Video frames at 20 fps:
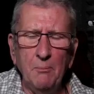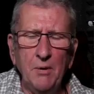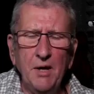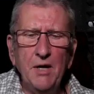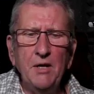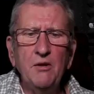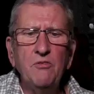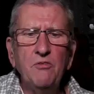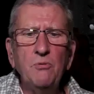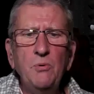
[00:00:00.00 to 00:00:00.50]

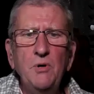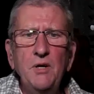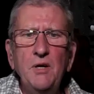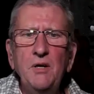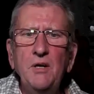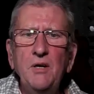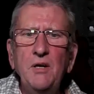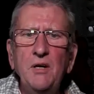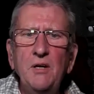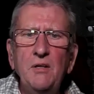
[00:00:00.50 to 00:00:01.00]
made his
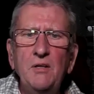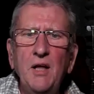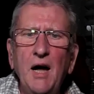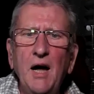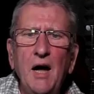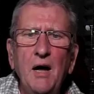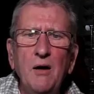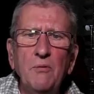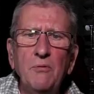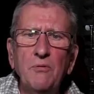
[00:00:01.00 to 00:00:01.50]
way
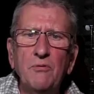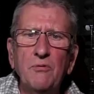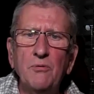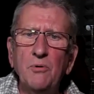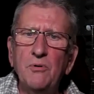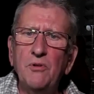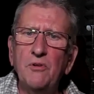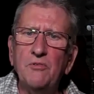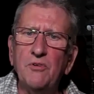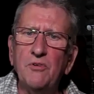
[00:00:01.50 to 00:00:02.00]
down
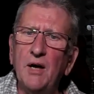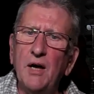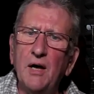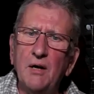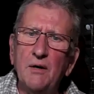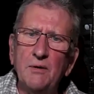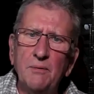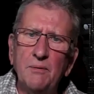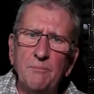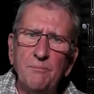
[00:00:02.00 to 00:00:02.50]
through the
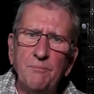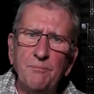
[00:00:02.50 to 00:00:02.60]
town,